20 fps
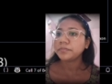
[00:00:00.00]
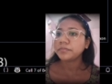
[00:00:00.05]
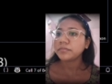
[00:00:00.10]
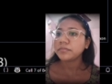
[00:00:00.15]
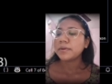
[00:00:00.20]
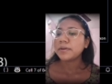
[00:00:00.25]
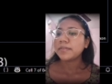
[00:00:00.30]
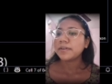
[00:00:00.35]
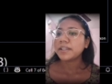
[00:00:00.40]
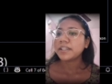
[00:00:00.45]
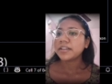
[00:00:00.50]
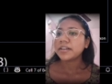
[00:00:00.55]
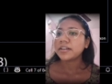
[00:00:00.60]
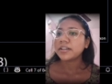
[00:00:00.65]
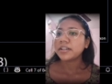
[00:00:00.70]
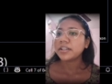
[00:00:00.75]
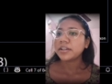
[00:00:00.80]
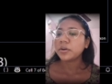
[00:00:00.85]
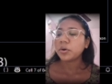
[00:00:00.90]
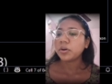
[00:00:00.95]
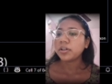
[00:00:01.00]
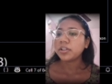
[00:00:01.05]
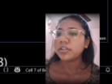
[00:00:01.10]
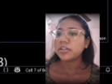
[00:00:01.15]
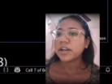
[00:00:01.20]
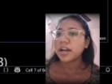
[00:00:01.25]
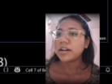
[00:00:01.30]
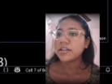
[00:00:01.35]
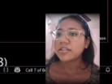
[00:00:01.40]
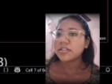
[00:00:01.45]
Label vector contain only
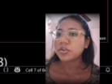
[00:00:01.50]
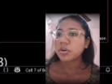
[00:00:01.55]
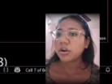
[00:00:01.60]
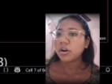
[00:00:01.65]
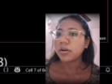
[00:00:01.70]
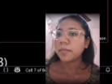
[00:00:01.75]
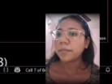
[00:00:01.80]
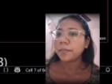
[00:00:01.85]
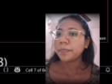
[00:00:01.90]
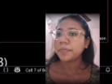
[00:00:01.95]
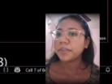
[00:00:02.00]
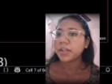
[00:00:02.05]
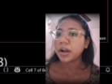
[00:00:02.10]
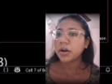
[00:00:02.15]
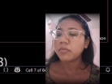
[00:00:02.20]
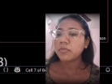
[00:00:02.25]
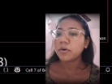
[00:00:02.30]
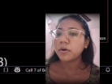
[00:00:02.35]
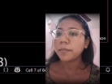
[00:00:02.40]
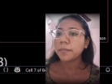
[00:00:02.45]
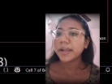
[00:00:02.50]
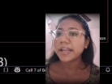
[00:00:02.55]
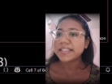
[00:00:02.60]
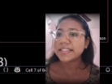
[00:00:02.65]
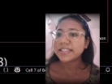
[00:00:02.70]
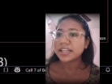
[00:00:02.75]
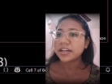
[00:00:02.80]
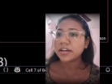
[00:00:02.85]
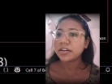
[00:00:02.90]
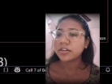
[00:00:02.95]
the last column. Now from
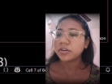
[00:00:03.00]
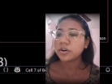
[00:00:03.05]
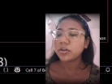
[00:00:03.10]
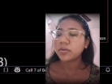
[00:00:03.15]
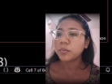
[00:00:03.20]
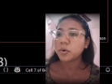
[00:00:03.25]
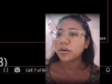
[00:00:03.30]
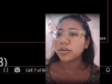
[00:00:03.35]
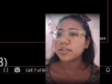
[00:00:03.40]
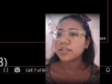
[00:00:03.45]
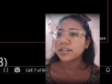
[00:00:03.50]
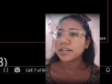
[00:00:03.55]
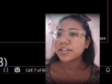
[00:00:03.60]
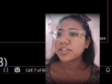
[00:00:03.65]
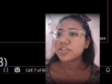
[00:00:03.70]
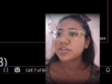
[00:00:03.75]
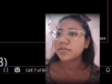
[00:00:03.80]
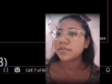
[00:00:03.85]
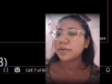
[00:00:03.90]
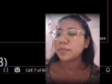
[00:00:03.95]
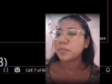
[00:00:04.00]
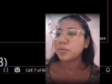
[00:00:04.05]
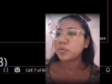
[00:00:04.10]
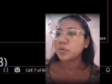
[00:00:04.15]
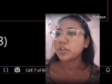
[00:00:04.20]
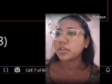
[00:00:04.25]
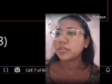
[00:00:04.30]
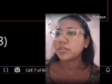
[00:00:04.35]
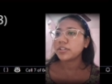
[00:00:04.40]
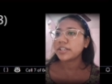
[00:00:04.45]
sklearn.model selection, we
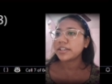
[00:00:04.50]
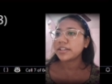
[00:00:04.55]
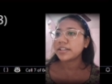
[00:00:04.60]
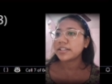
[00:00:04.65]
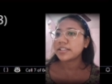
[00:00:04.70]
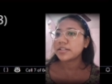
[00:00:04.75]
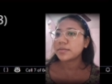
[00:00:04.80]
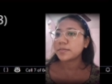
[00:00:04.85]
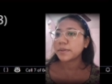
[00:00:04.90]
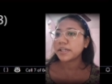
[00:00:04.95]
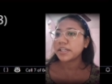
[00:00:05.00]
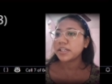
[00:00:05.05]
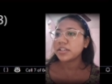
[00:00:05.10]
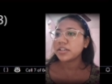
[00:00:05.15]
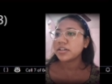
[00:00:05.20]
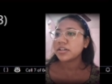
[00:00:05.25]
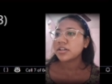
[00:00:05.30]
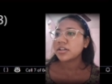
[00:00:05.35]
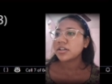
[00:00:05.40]
imported the train test split.